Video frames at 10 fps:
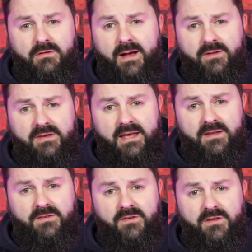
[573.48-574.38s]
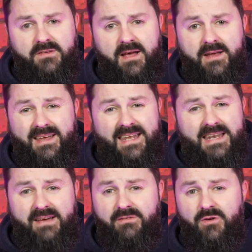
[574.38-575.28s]
through how to get this on the site. It
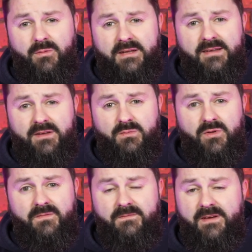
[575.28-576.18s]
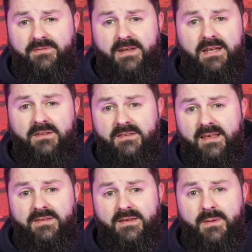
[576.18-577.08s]
never normally takes more than 15 to
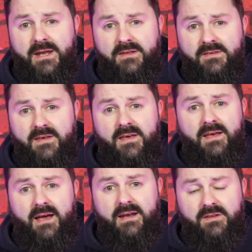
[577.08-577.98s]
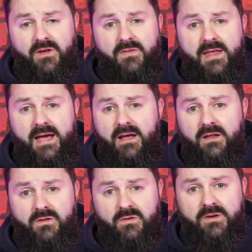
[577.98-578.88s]
20 minutes, and it's on there
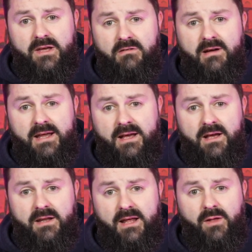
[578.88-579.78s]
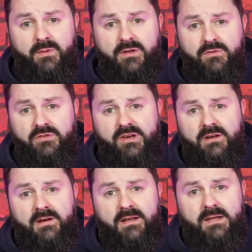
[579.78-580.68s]
looking great and helping you to
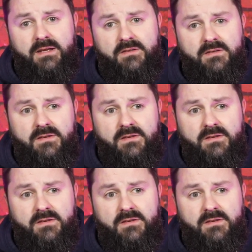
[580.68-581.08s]
generate leads.